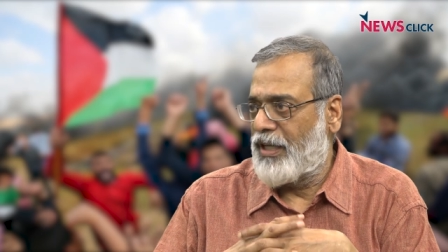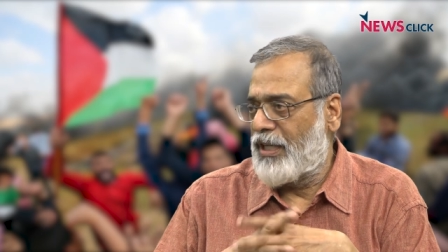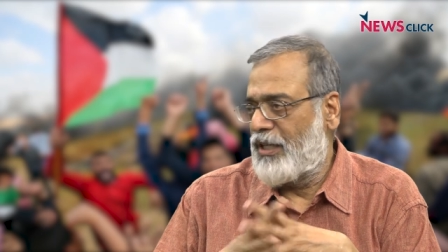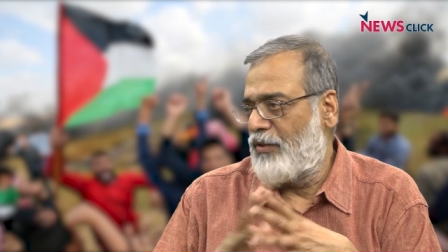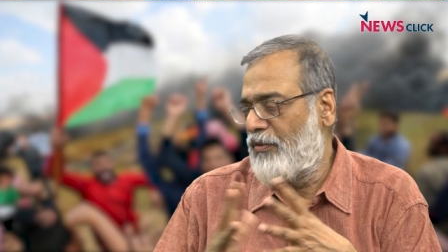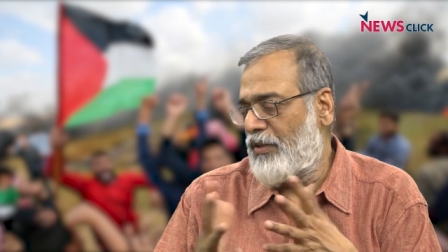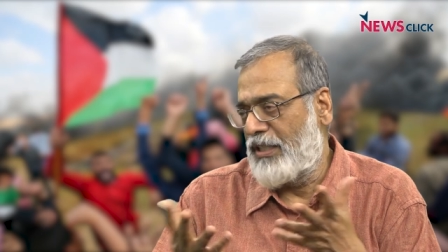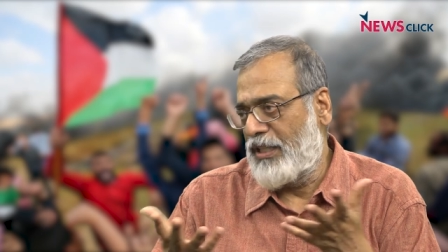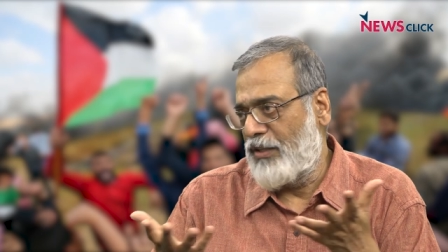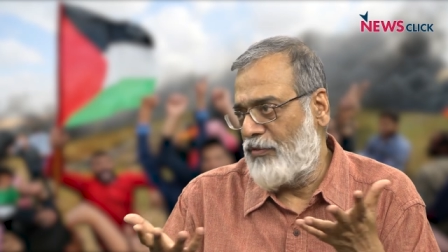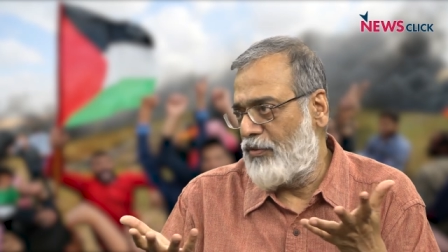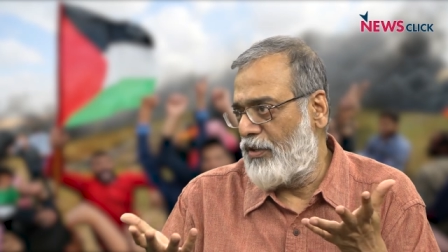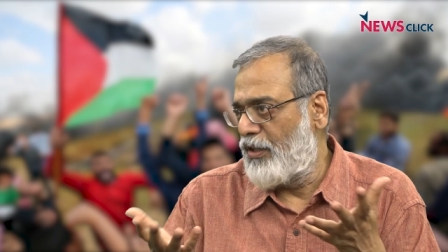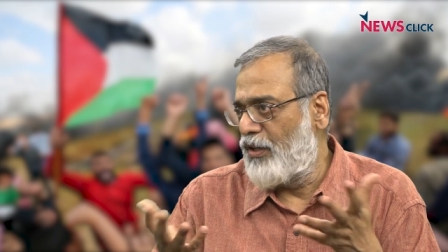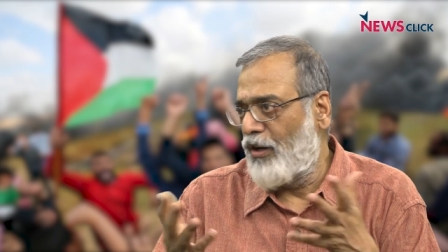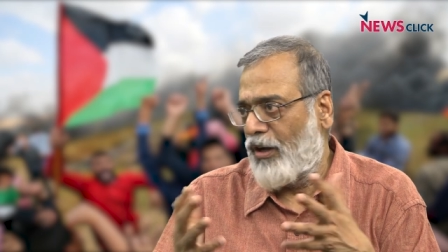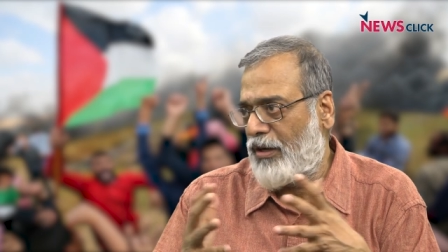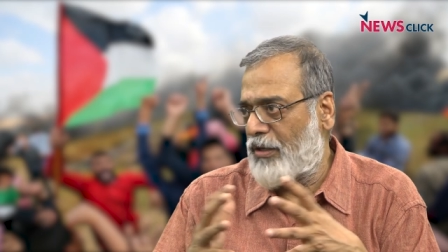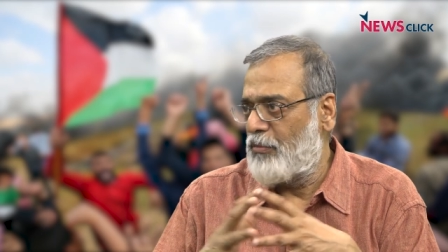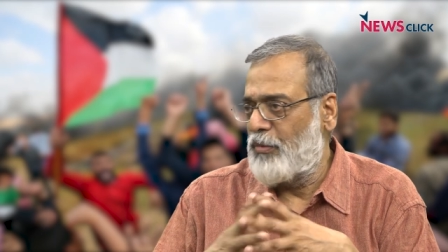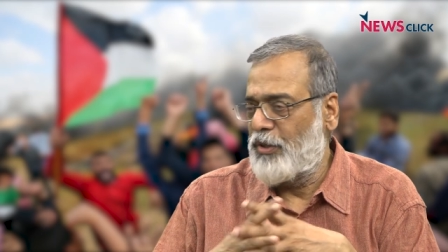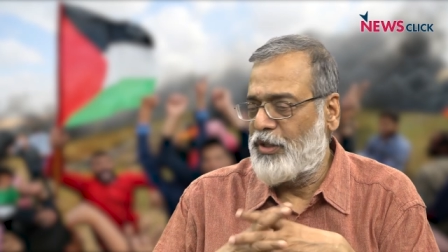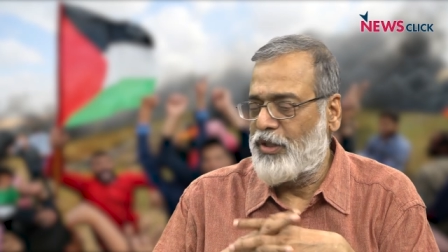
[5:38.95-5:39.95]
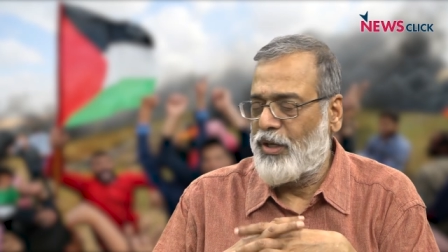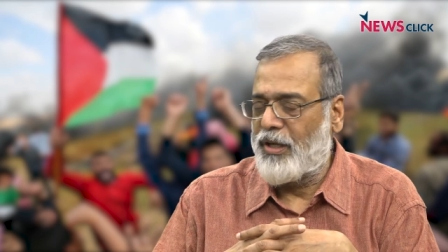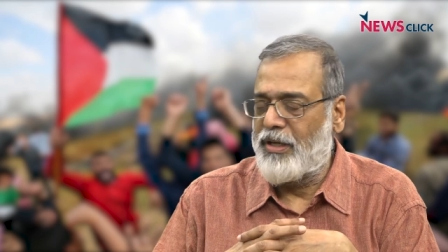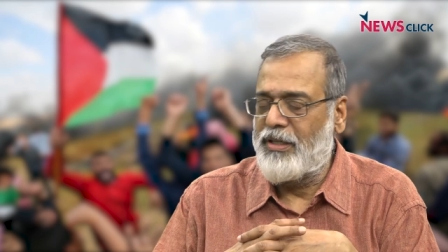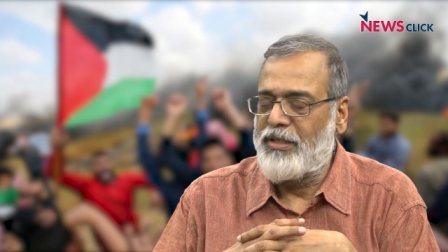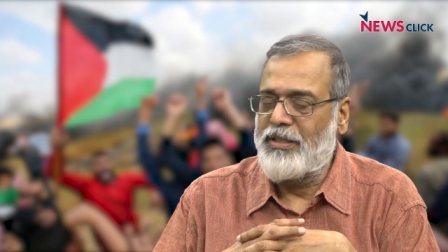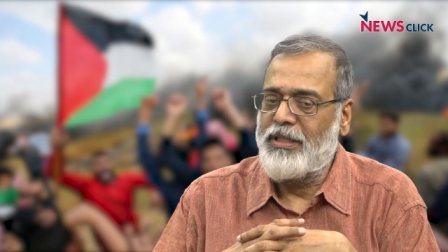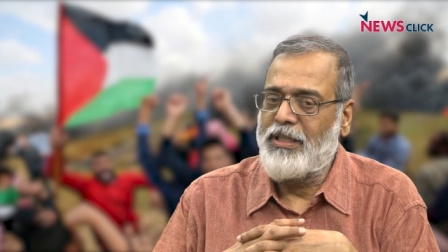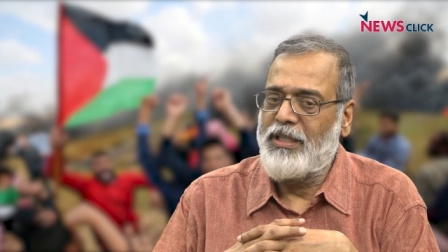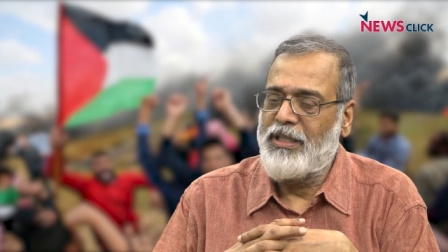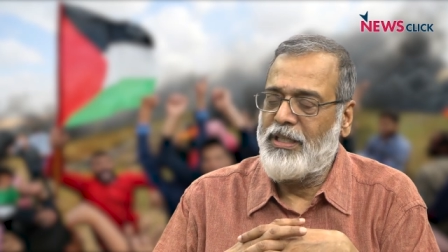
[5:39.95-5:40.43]
Otherwise, they were not a
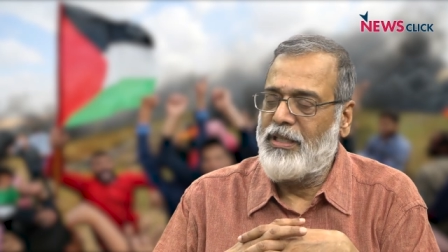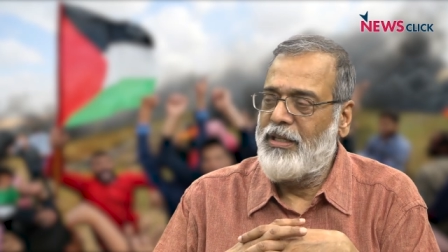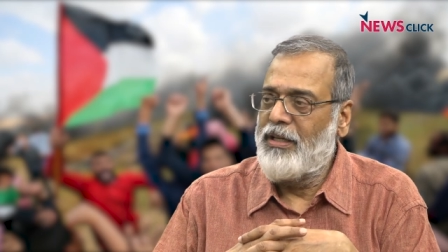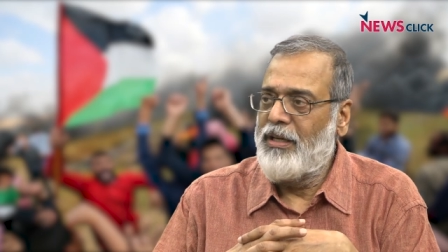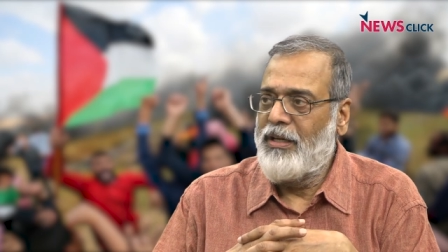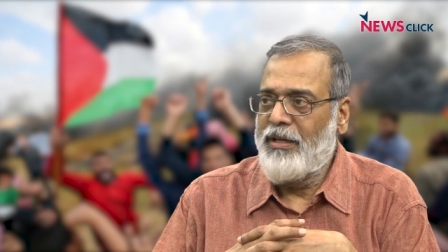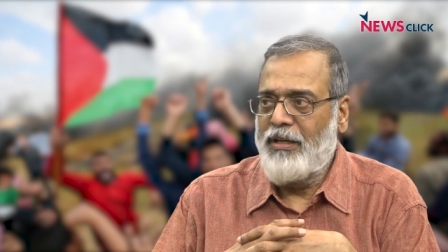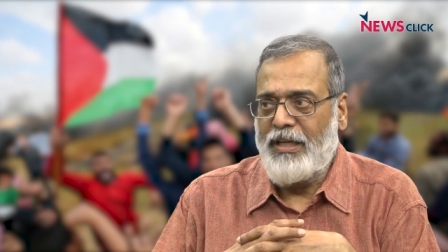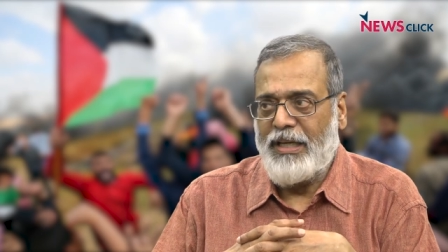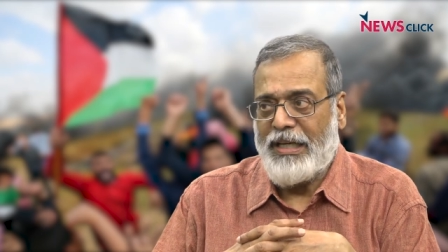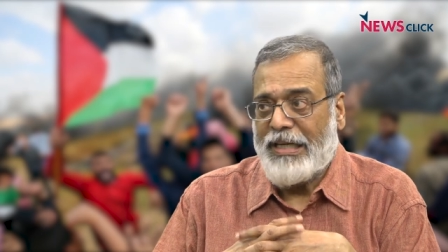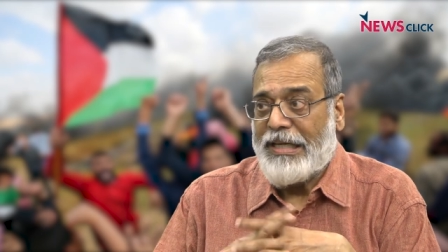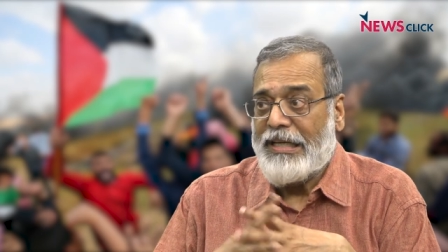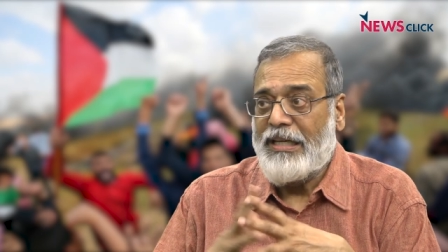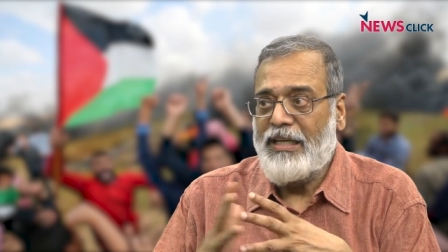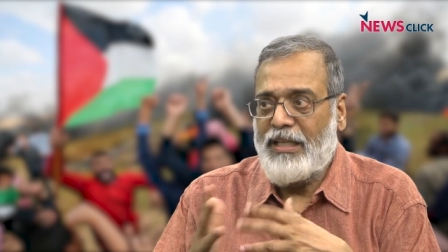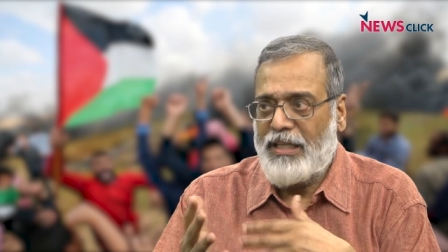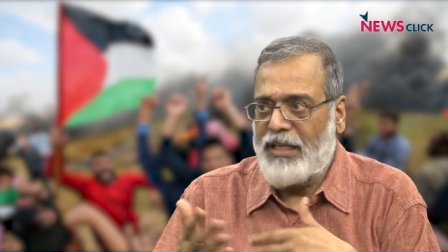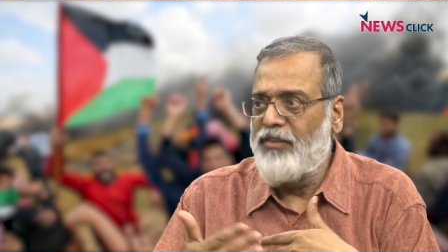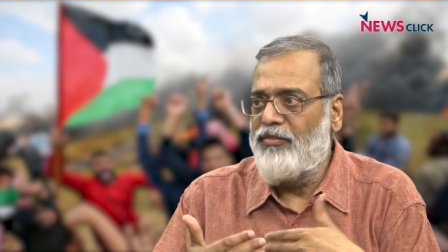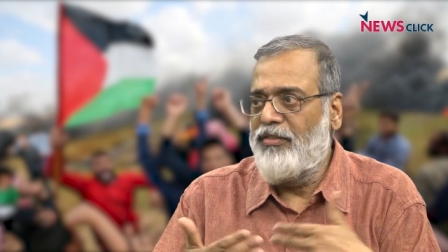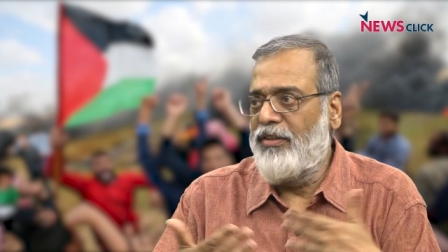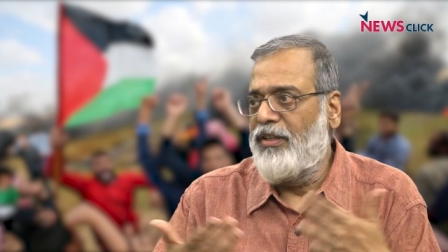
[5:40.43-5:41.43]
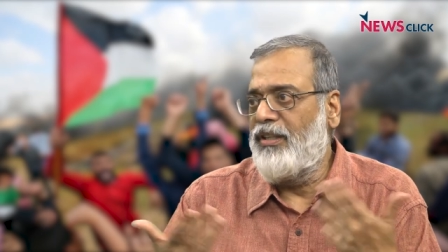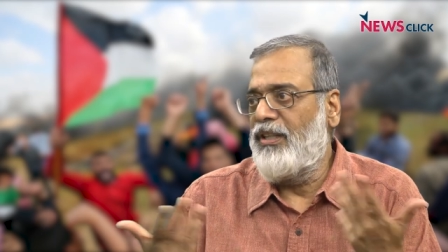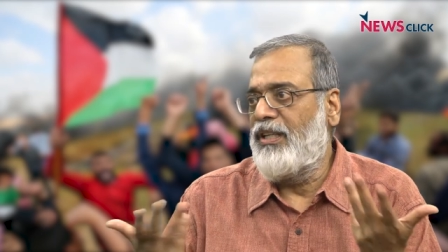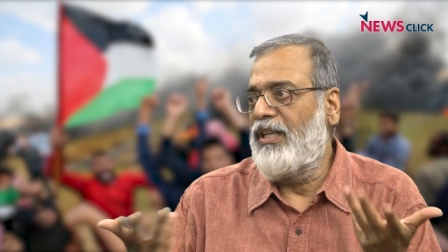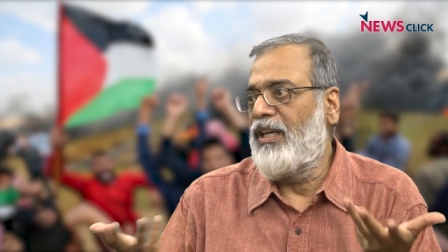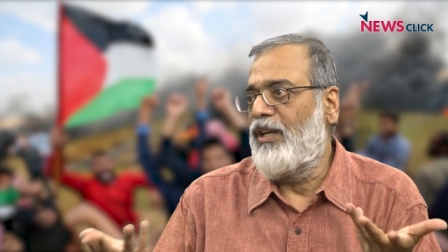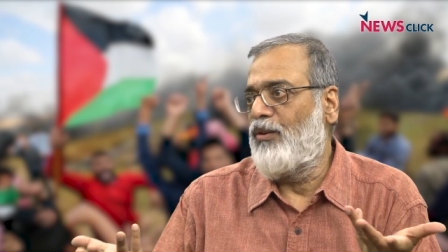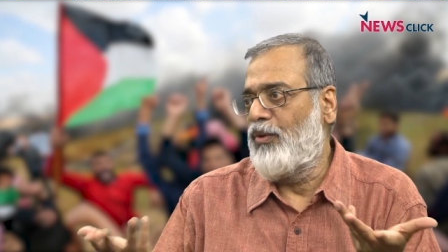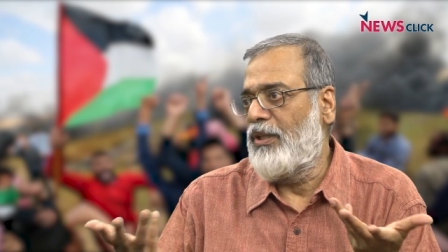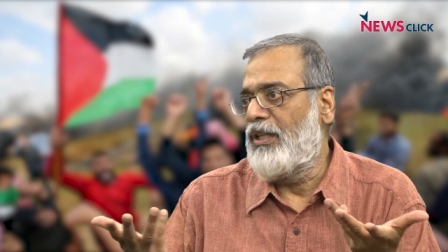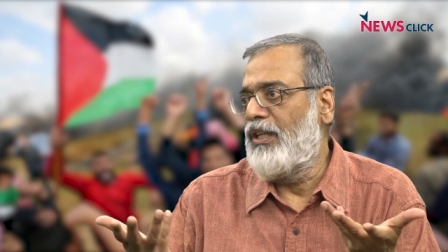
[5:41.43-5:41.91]
majority in even
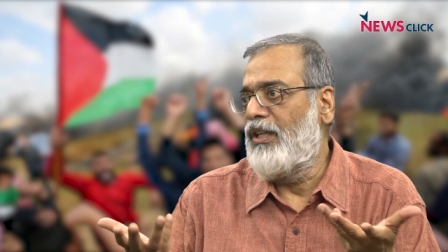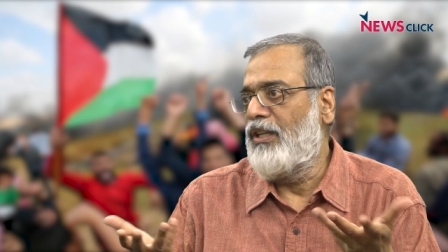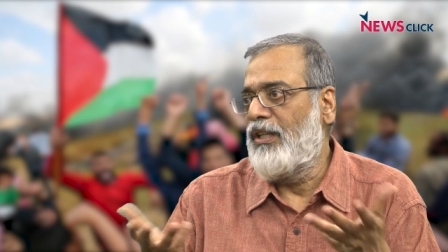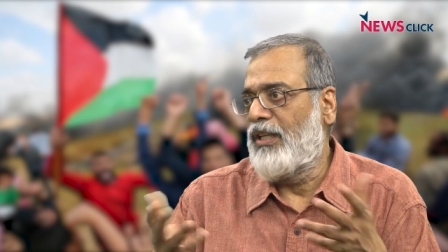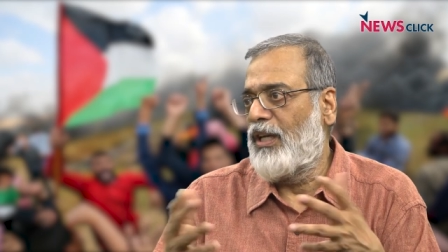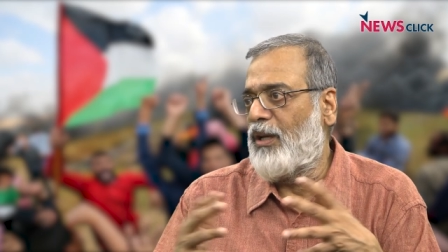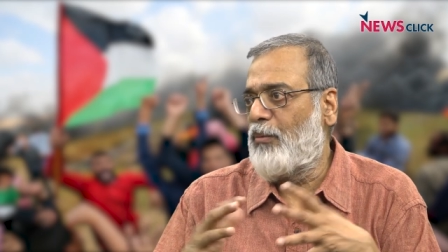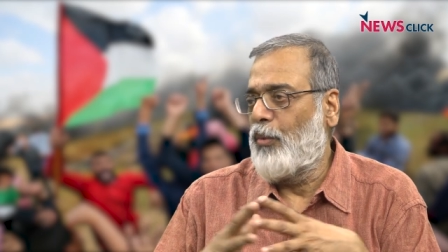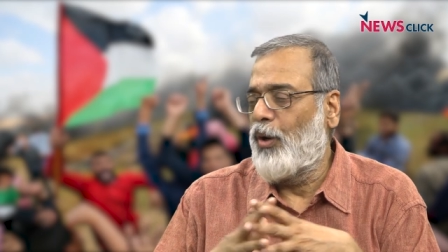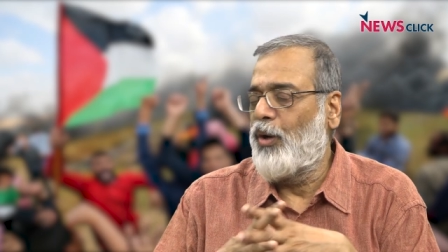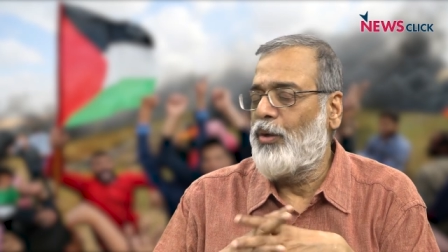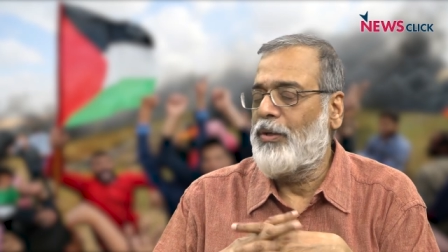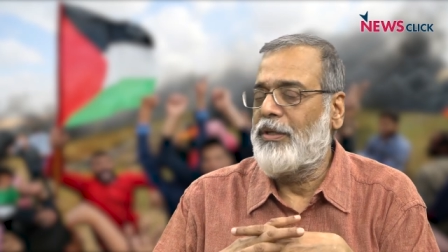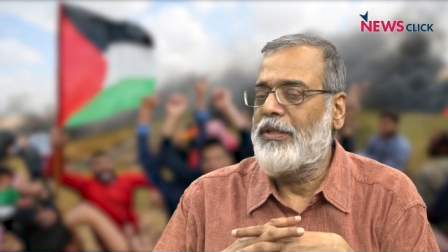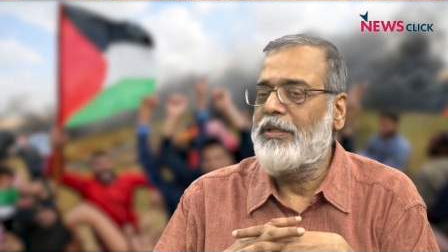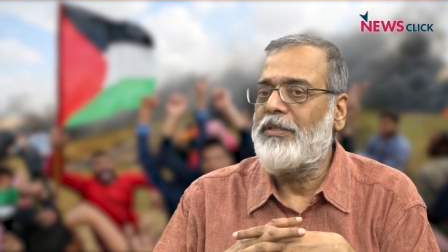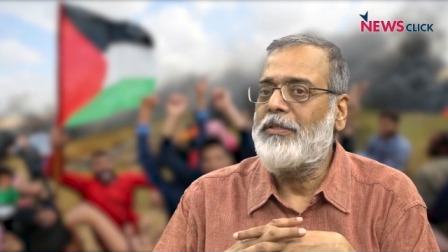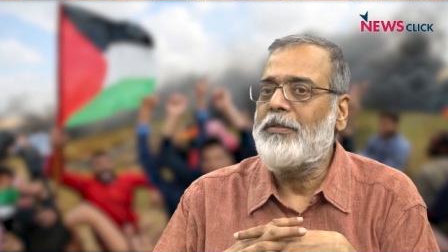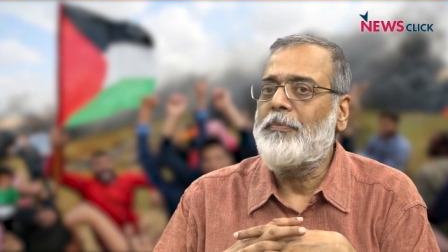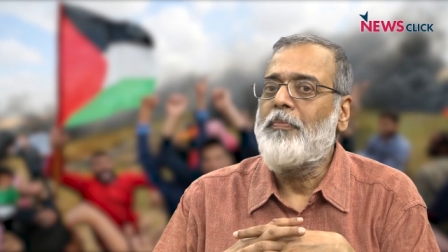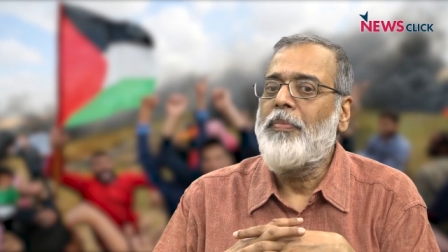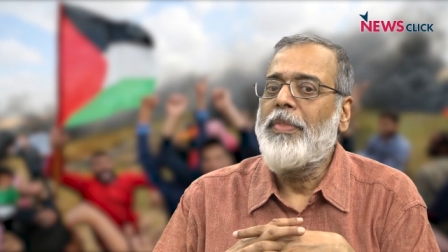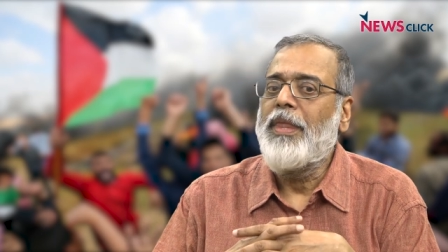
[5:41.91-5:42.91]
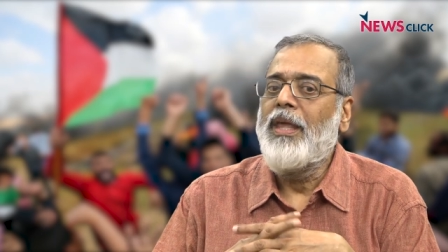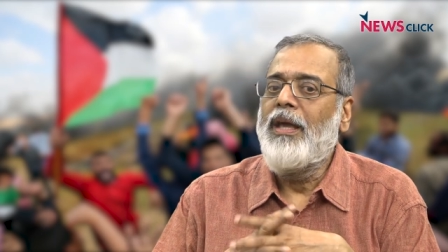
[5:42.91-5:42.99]
there within their borders.